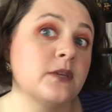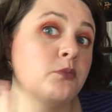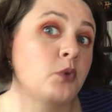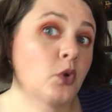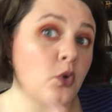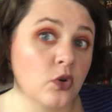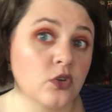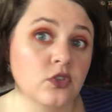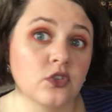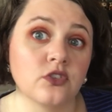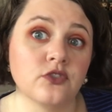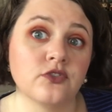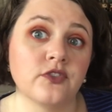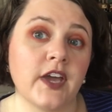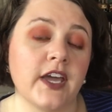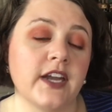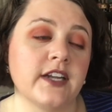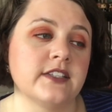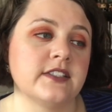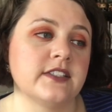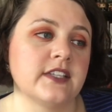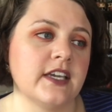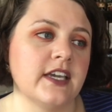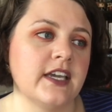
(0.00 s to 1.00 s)
a portal
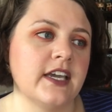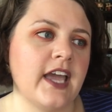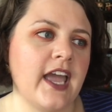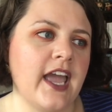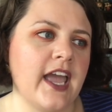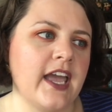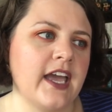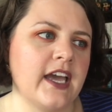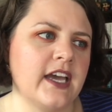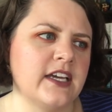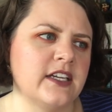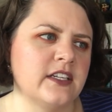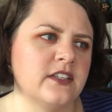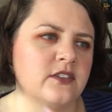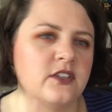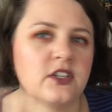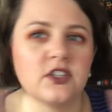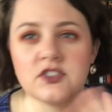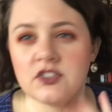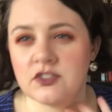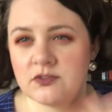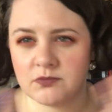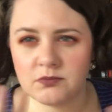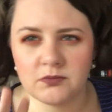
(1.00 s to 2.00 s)
fantasy, and
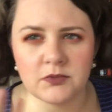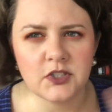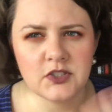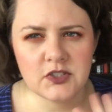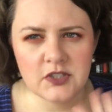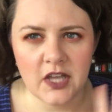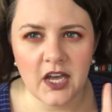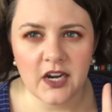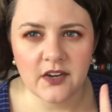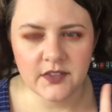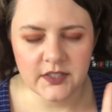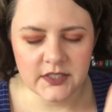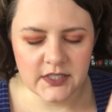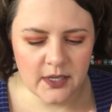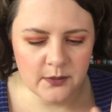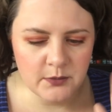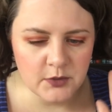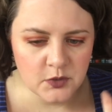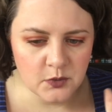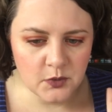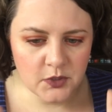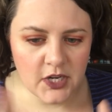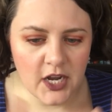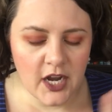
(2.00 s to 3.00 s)
there's there's a lot of
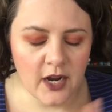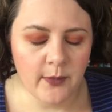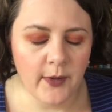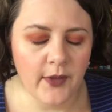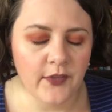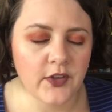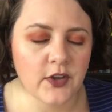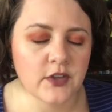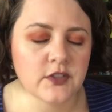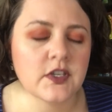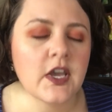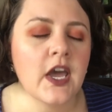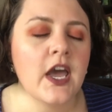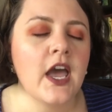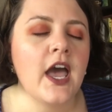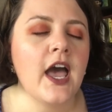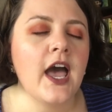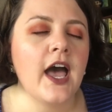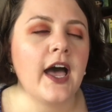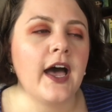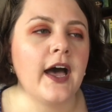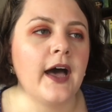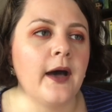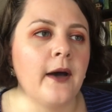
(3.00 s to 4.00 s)
examples. We'll talk about those,
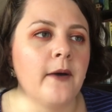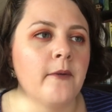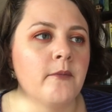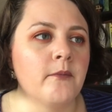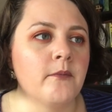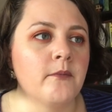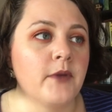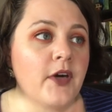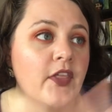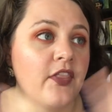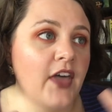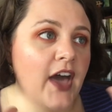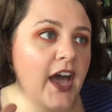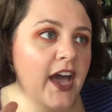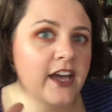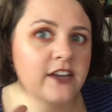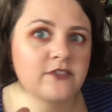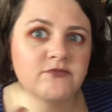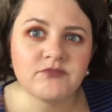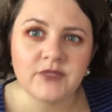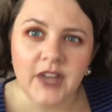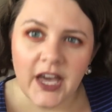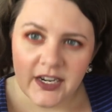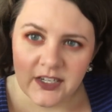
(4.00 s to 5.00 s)
um, but
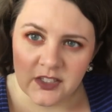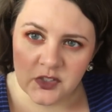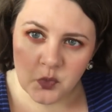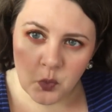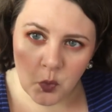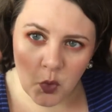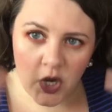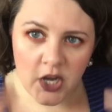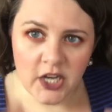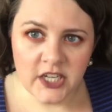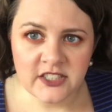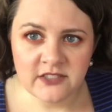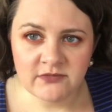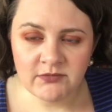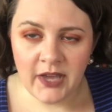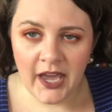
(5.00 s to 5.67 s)
that that is one